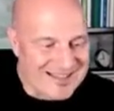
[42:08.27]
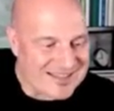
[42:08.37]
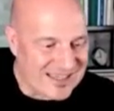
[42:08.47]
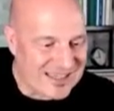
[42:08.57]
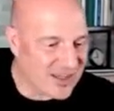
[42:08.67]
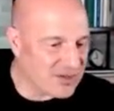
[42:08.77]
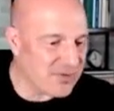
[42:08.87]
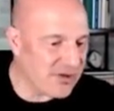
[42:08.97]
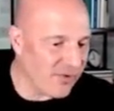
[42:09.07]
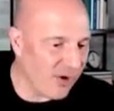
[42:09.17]
seen those
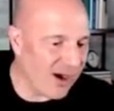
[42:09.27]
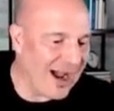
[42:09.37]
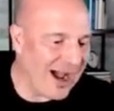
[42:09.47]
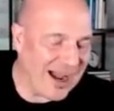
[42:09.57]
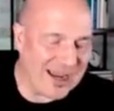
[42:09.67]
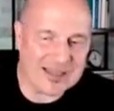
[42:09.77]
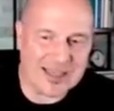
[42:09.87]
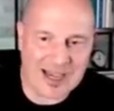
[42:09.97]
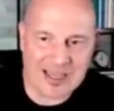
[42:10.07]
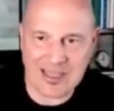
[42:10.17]
before, I highly,
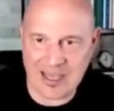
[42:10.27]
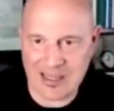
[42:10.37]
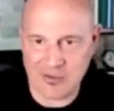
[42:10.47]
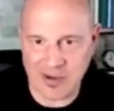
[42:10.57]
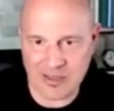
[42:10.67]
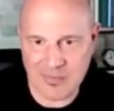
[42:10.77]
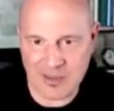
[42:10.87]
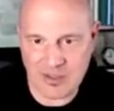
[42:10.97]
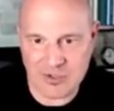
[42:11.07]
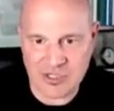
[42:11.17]
highly, highly
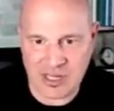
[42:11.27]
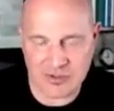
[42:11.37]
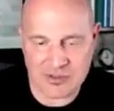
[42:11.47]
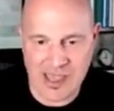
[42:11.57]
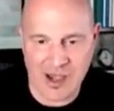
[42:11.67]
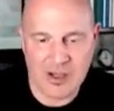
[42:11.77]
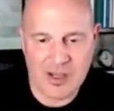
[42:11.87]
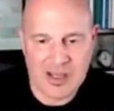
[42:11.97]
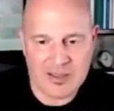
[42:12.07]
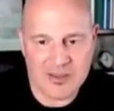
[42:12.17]
recommend that you check those out
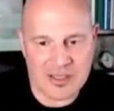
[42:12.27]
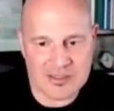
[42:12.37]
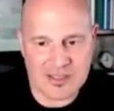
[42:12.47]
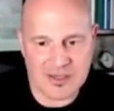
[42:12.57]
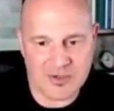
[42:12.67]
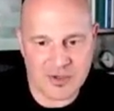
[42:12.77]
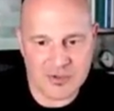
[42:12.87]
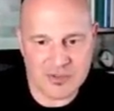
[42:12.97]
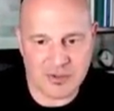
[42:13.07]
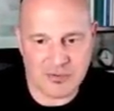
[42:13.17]
because
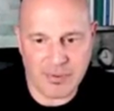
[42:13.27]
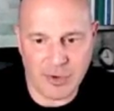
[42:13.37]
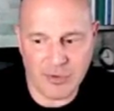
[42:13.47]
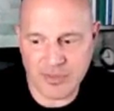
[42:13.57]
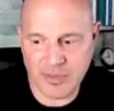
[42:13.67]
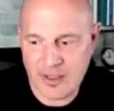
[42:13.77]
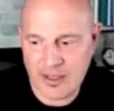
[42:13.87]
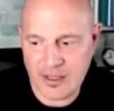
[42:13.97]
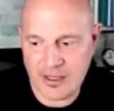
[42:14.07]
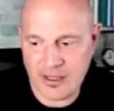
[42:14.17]
those will both
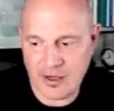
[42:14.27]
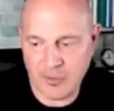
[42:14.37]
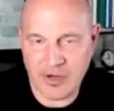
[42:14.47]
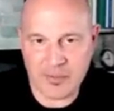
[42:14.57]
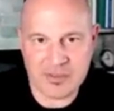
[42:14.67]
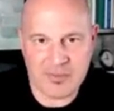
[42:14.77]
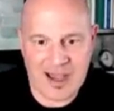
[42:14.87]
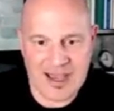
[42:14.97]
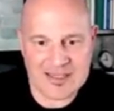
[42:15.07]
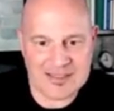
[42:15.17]
open up some
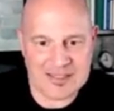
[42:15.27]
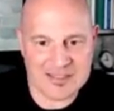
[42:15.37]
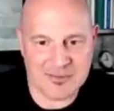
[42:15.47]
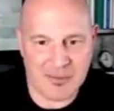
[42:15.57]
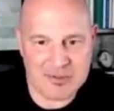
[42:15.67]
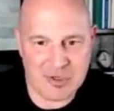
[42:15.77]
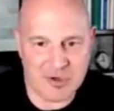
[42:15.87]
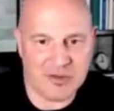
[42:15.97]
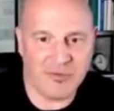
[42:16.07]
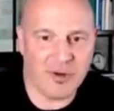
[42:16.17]
eyes and some
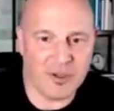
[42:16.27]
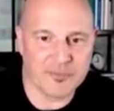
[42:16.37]
opportunity for you.